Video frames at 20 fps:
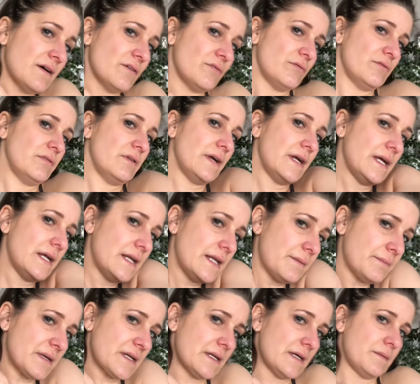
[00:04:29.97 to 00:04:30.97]
Really
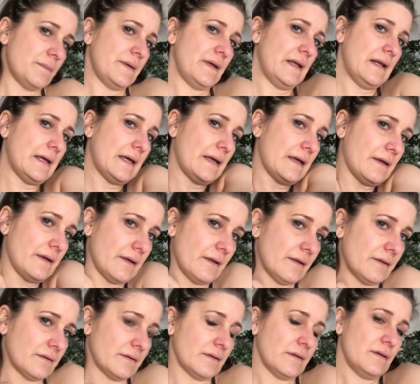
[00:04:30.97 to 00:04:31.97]
manipulate
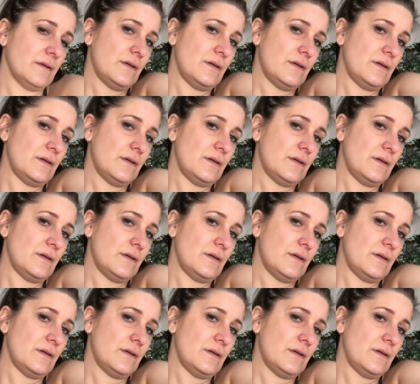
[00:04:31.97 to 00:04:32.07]
in.